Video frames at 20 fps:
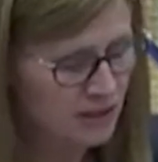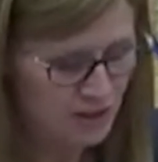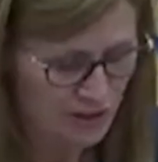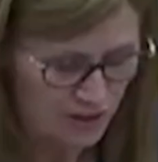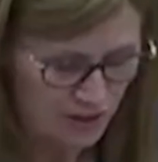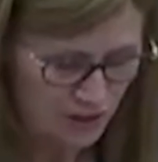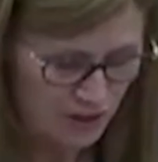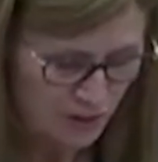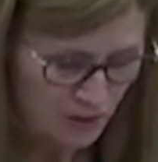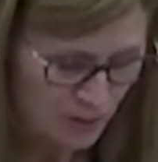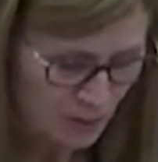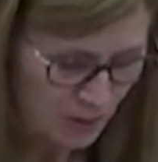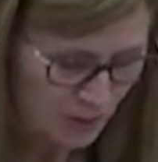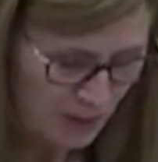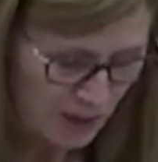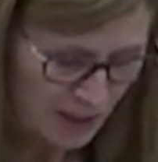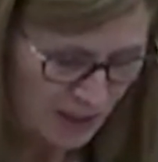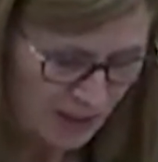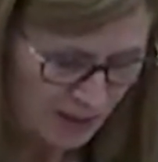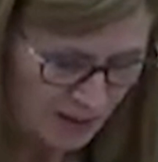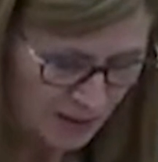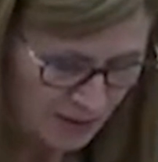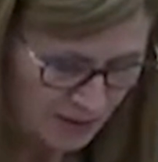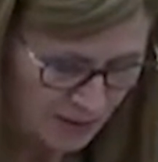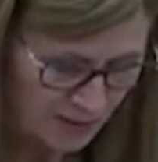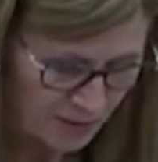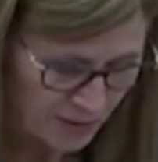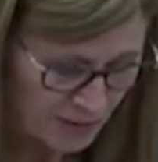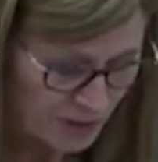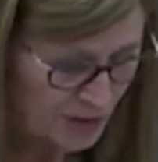So
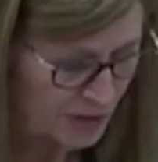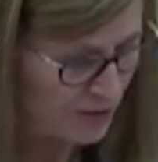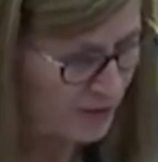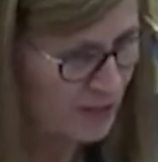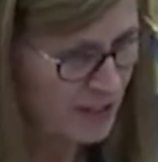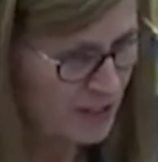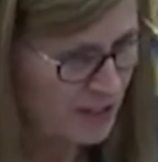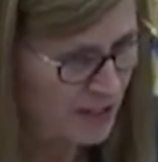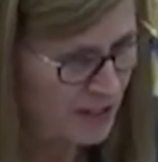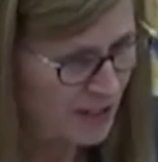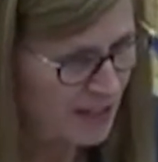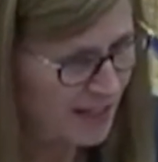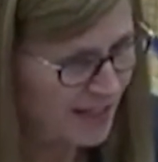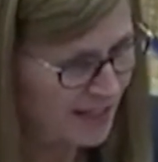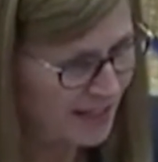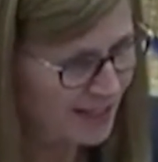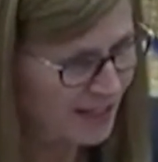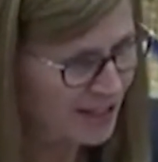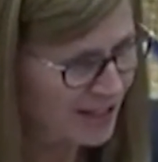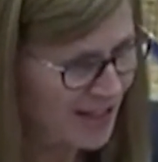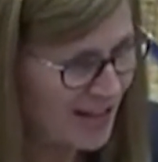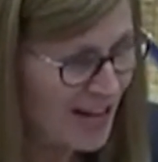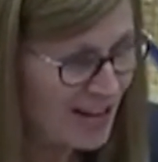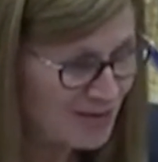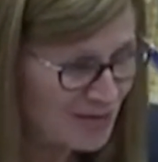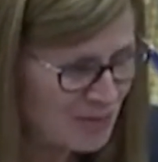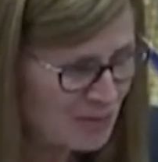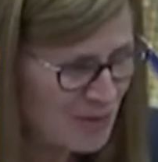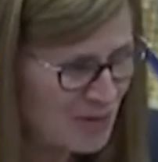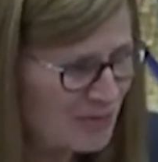first of all, I
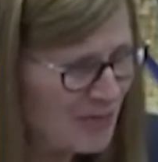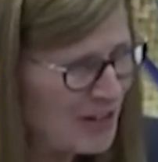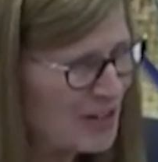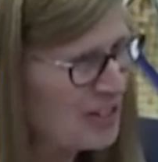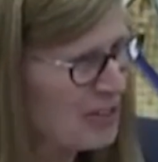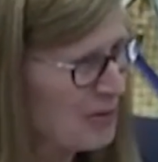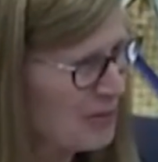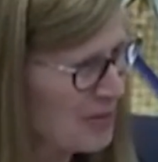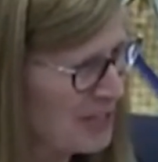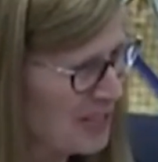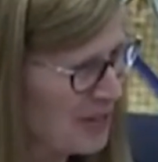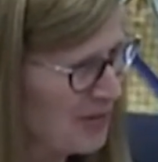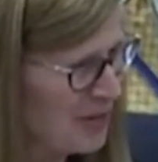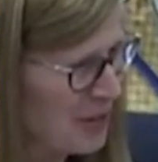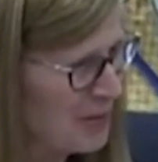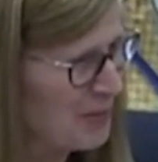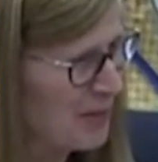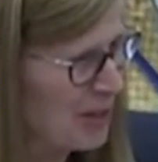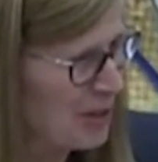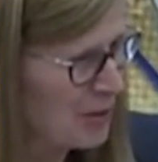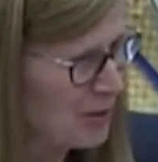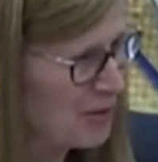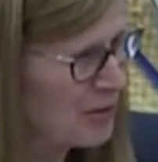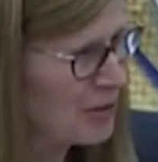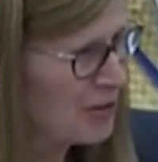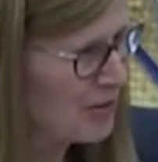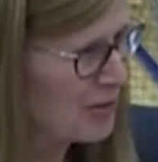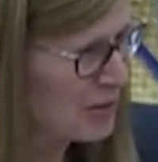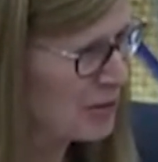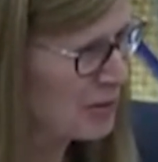haven't been very specific about our
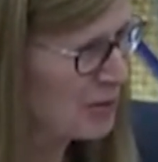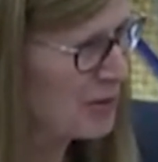workforce